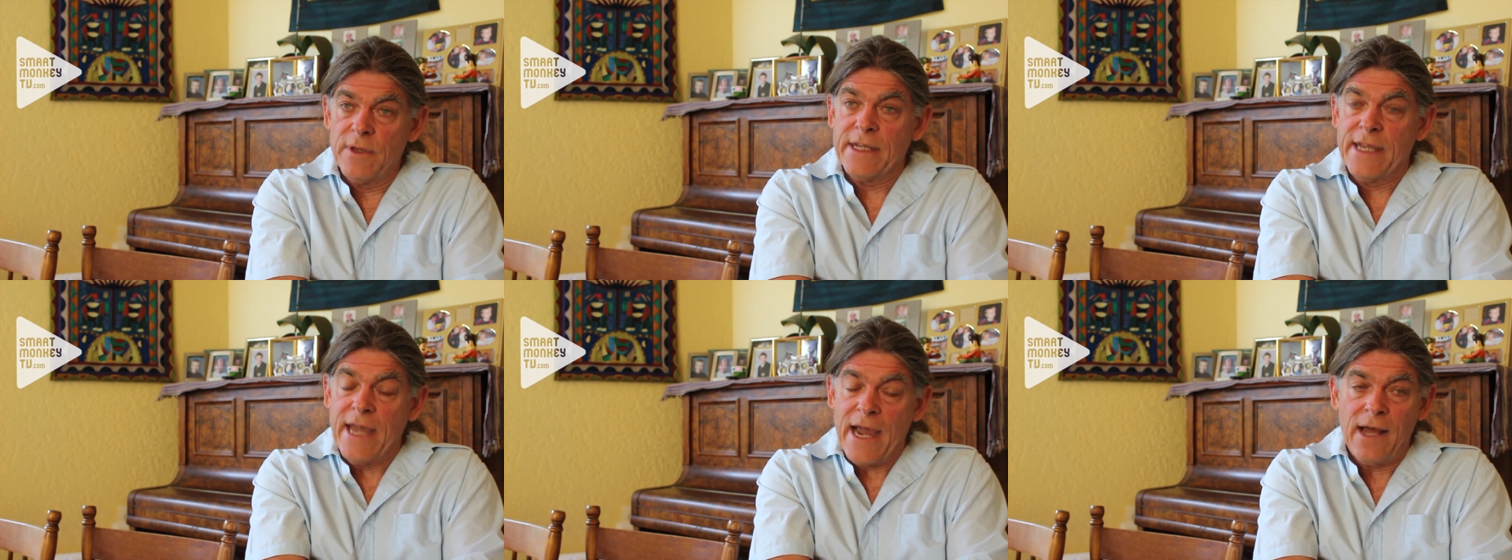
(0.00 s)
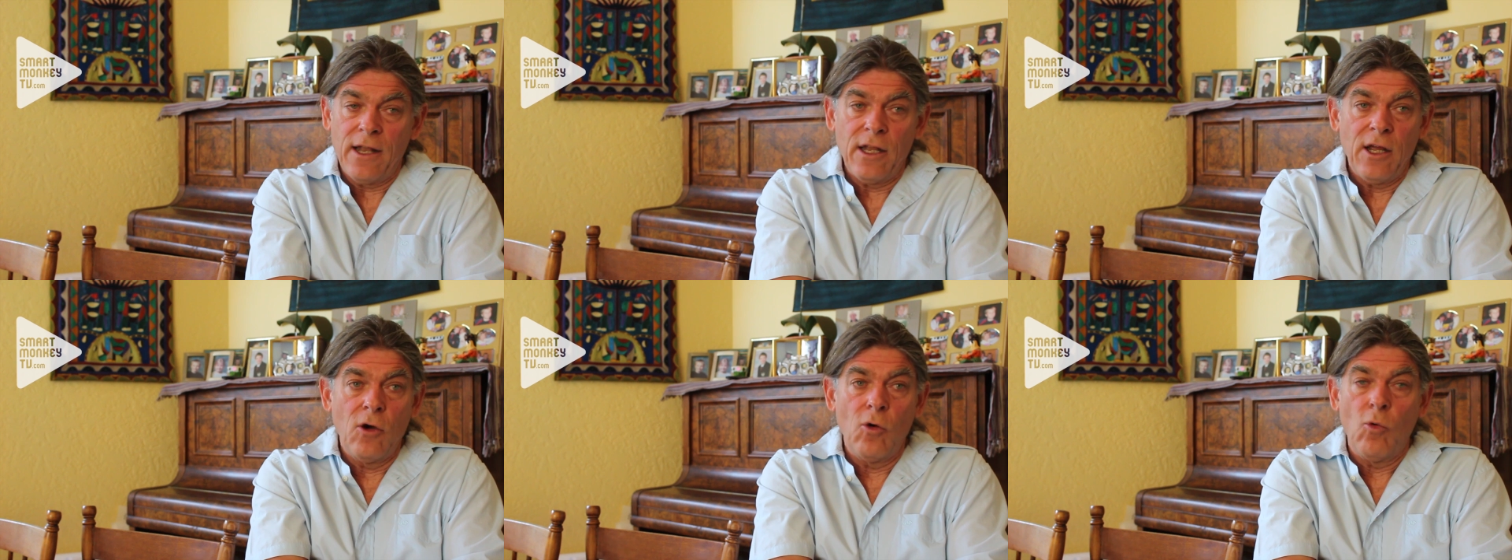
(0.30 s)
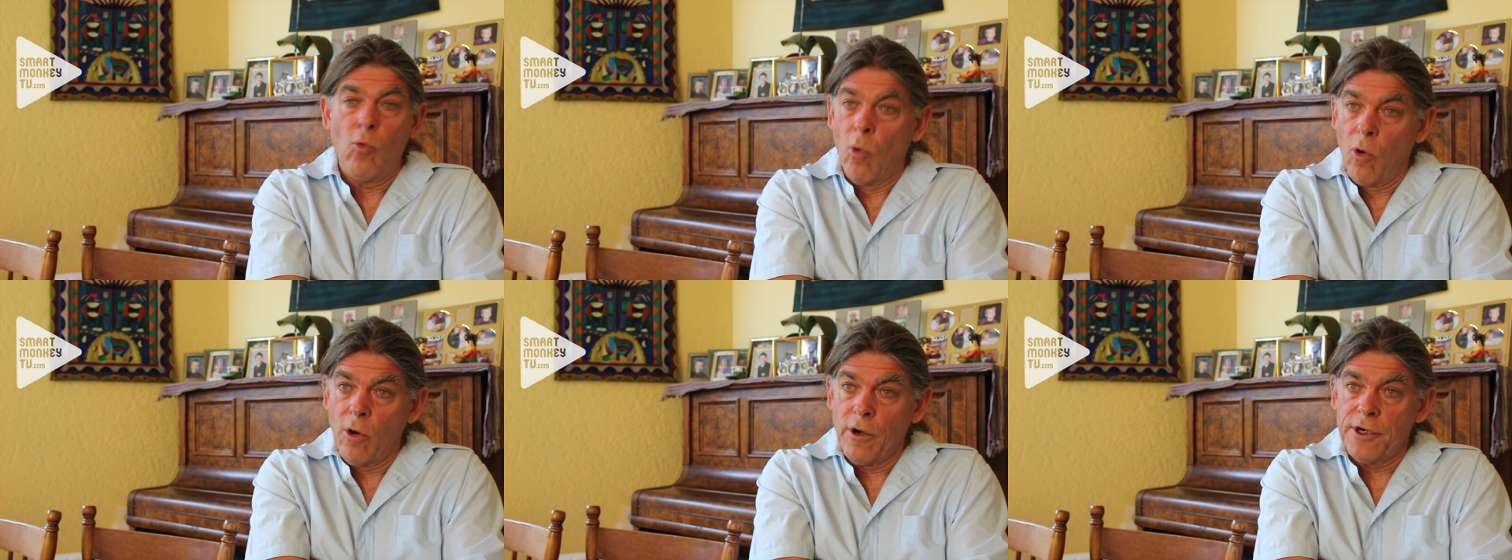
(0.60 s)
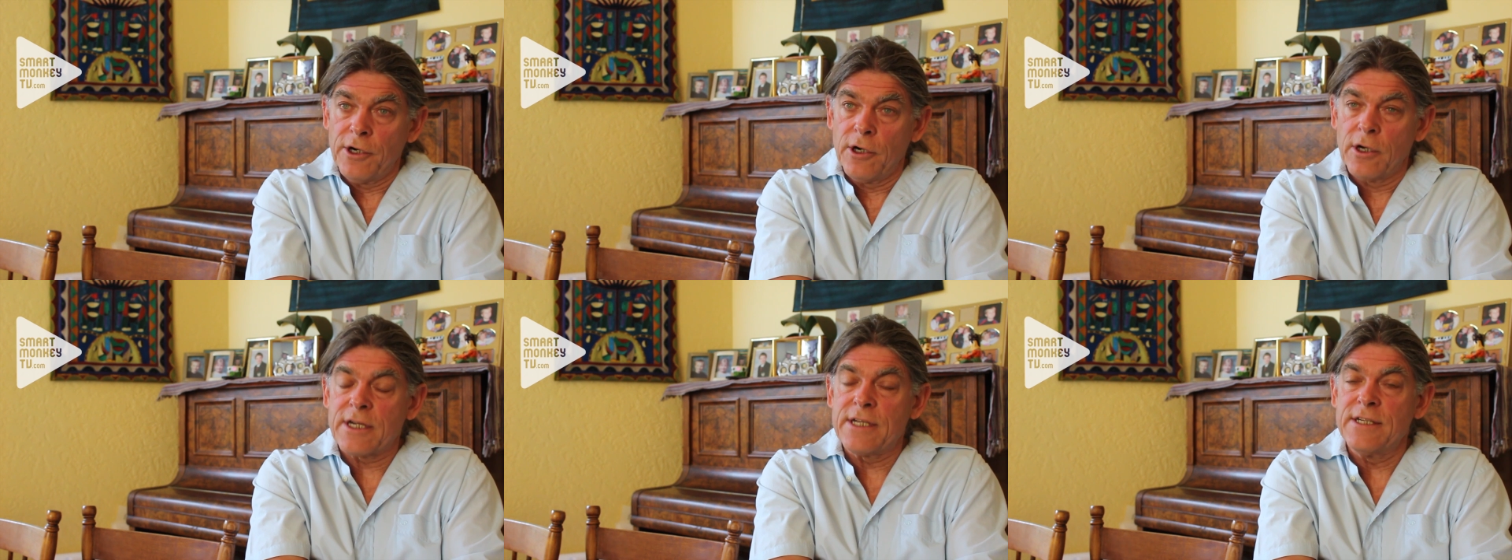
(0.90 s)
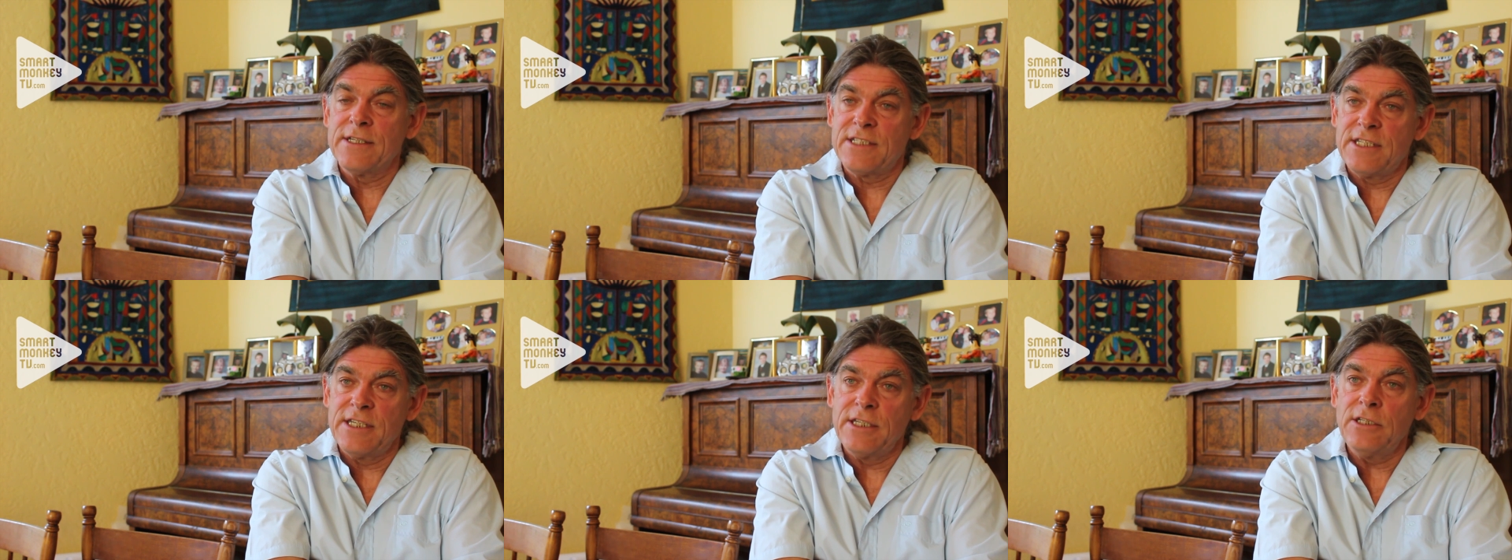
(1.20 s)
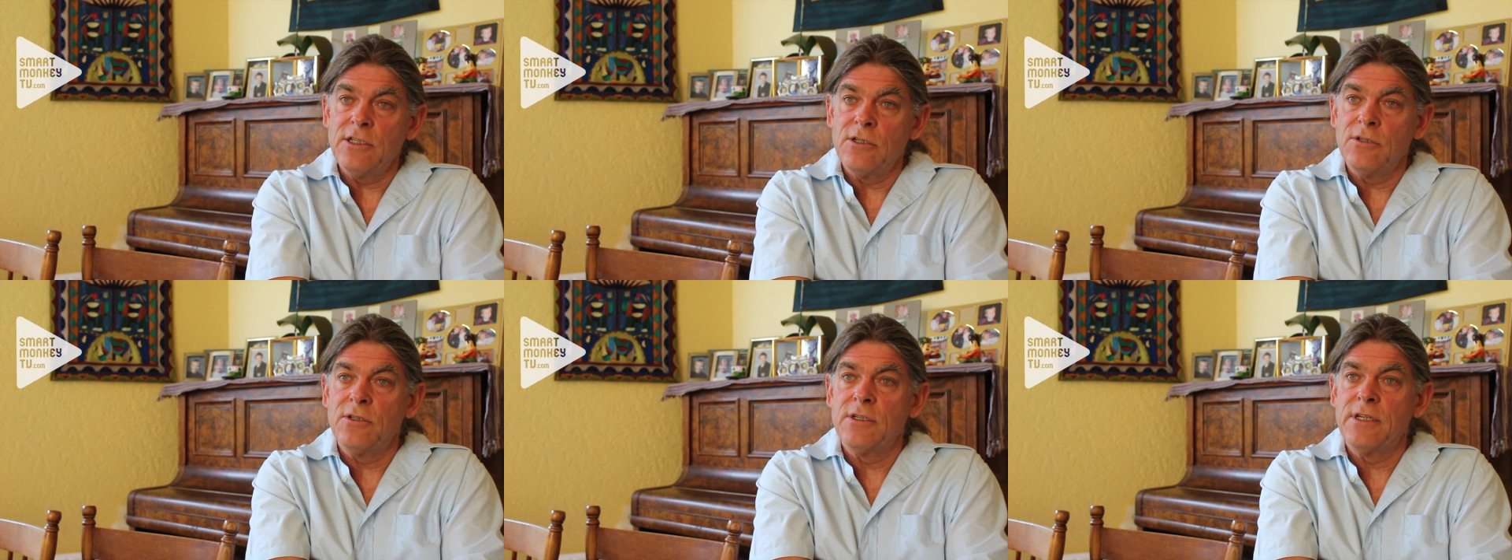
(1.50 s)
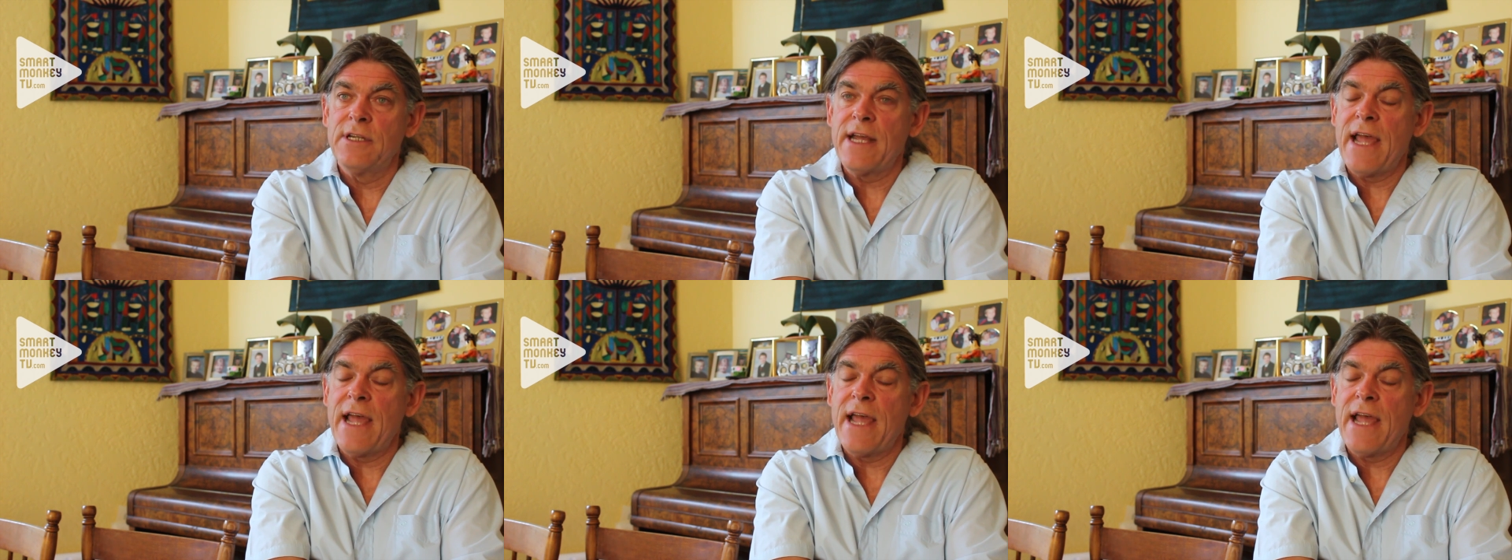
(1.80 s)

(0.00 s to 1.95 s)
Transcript: Gallo Warner continued